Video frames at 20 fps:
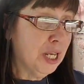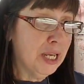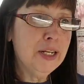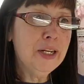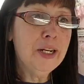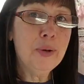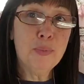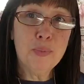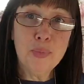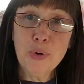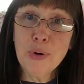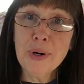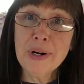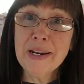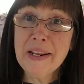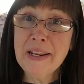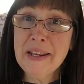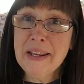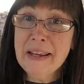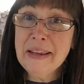done a
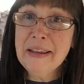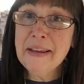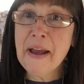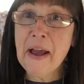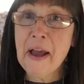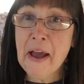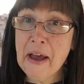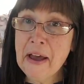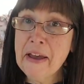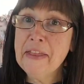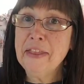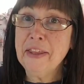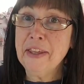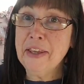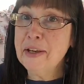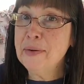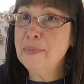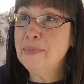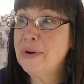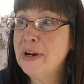pretty, I
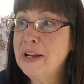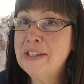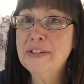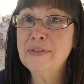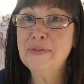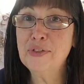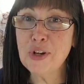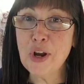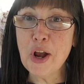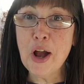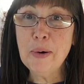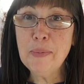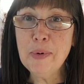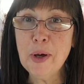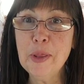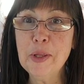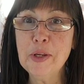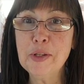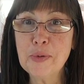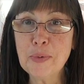think, impressive job
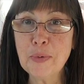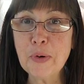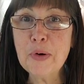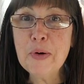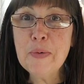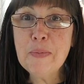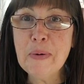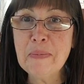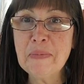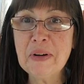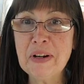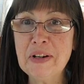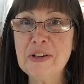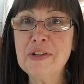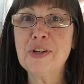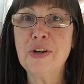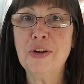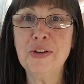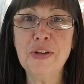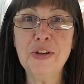on this room. I'm going to
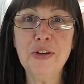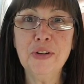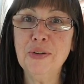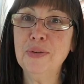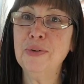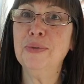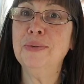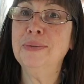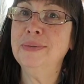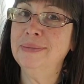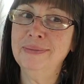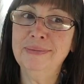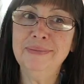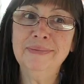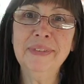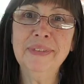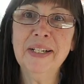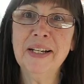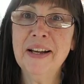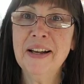show you
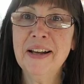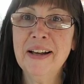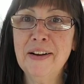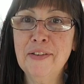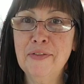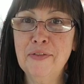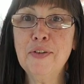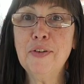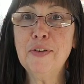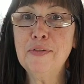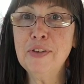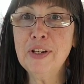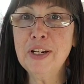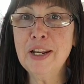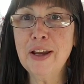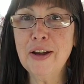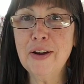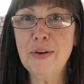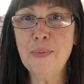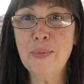a full
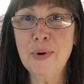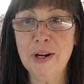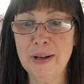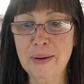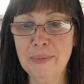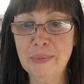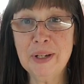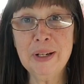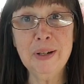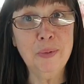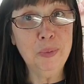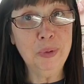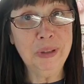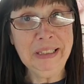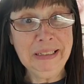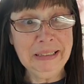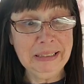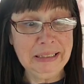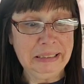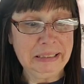video when I'm
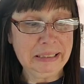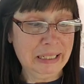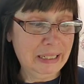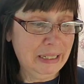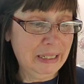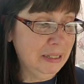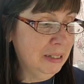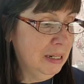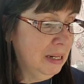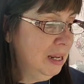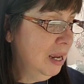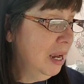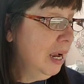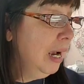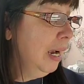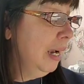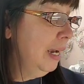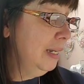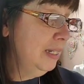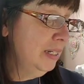completely done.
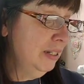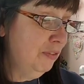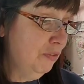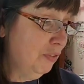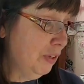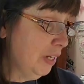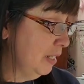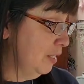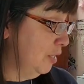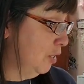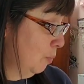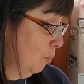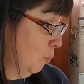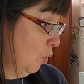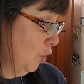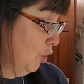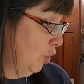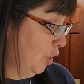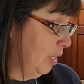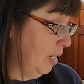I did find some more
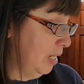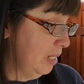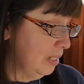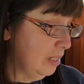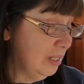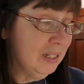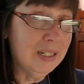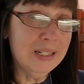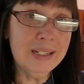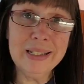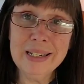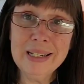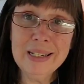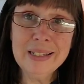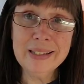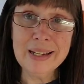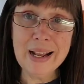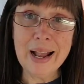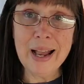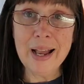goodies to
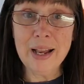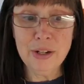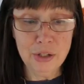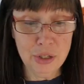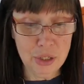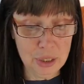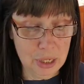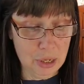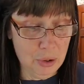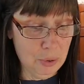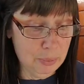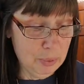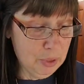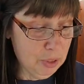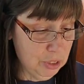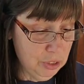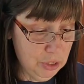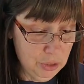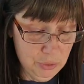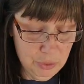destash, so I'm
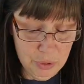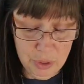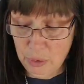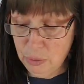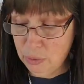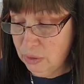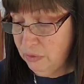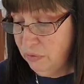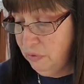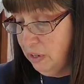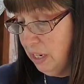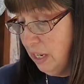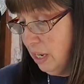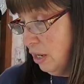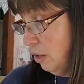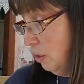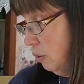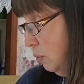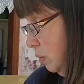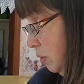going to do those
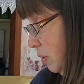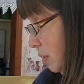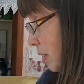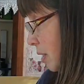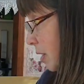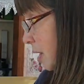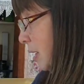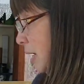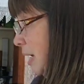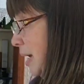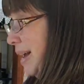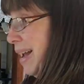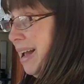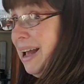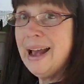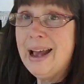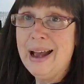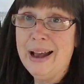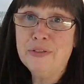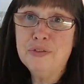videos
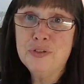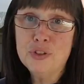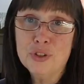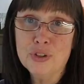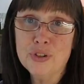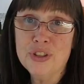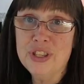after